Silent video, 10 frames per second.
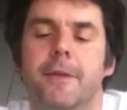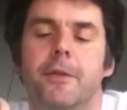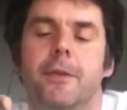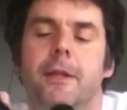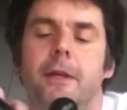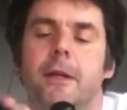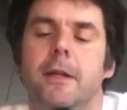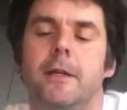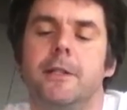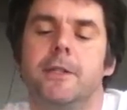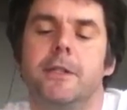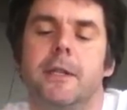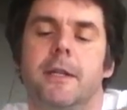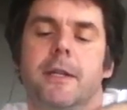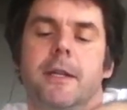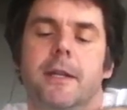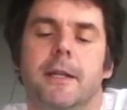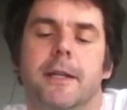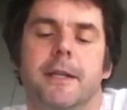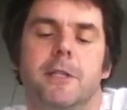You do the large,
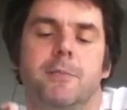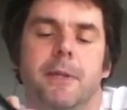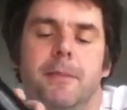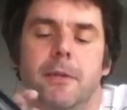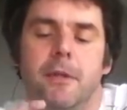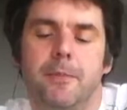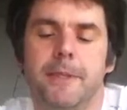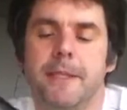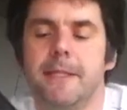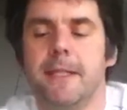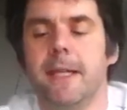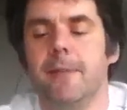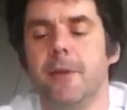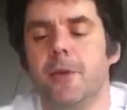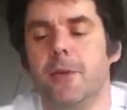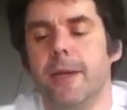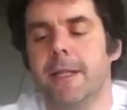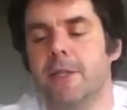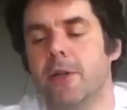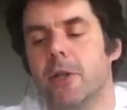the inch bubble, but this time you
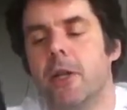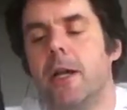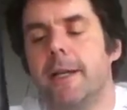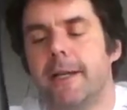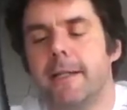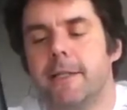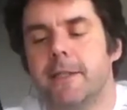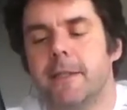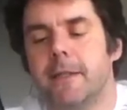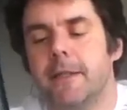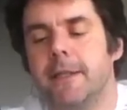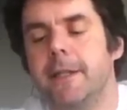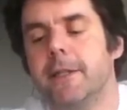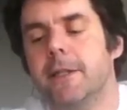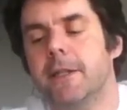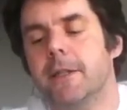interlock it here.